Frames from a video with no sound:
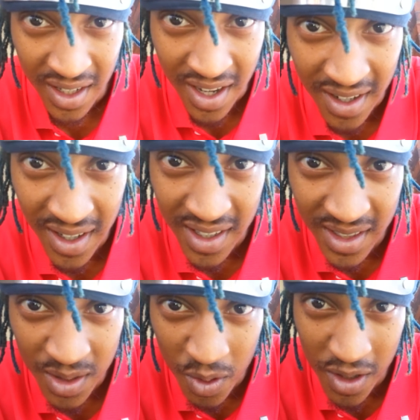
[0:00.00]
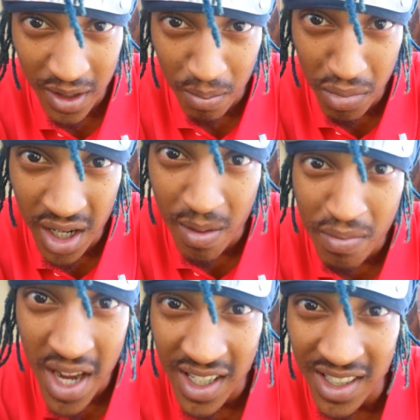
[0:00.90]
Y'all niggas is worth a book of
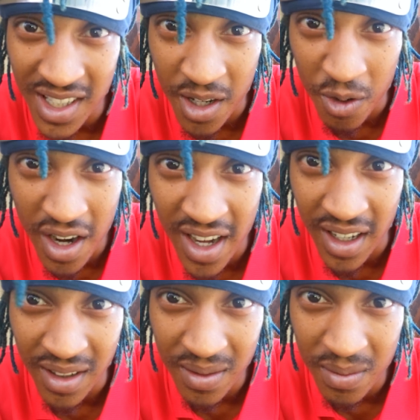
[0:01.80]
matches in the rain.